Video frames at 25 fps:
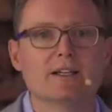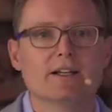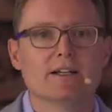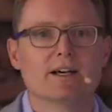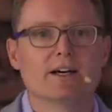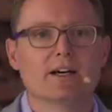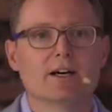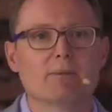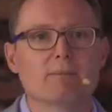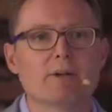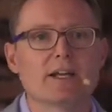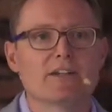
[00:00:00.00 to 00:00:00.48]

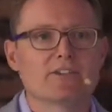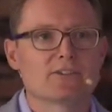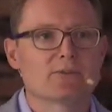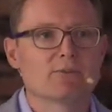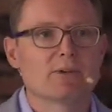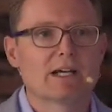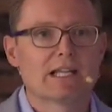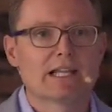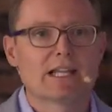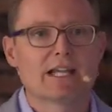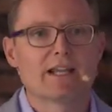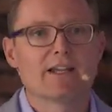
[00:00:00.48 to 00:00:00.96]
as
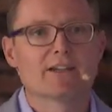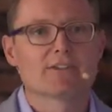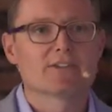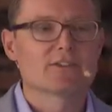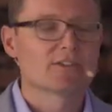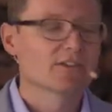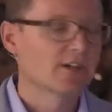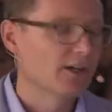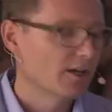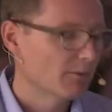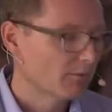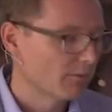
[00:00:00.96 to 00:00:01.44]
well
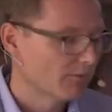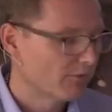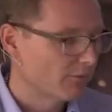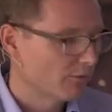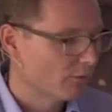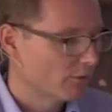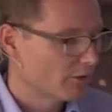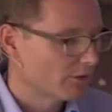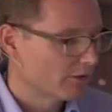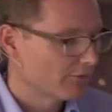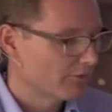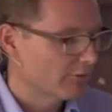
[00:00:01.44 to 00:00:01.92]
as
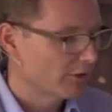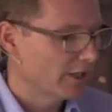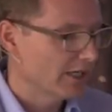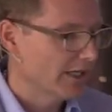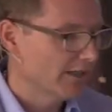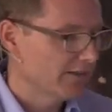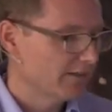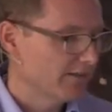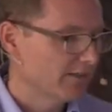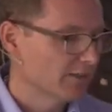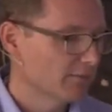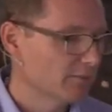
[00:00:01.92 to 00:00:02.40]
for
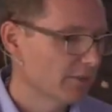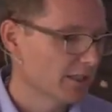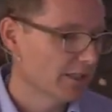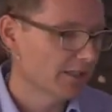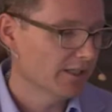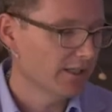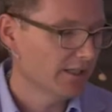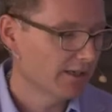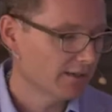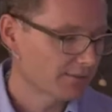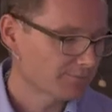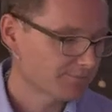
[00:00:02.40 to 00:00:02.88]
ASIC
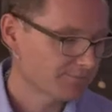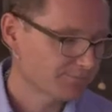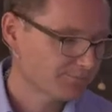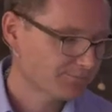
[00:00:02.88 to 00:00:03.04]
mining.